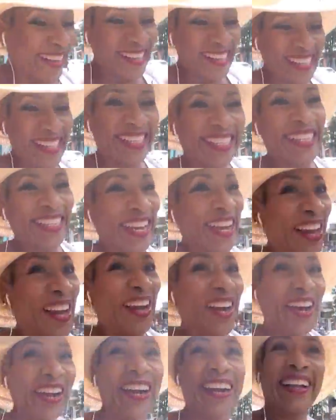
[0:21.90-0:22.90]
It's
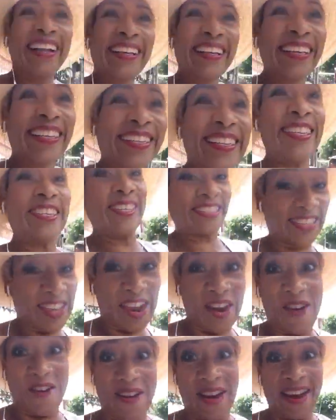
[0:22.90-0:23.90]

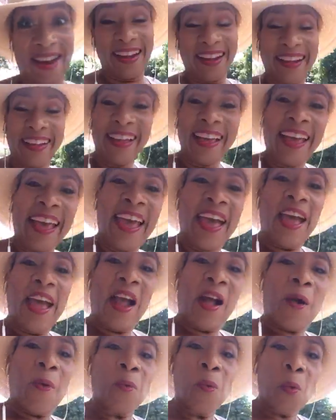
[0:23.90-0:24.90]
scary.
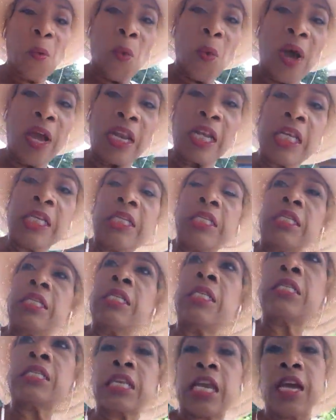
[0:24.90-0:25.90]
What is
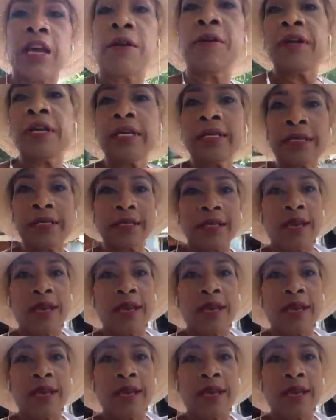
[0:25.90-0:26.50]
the scariest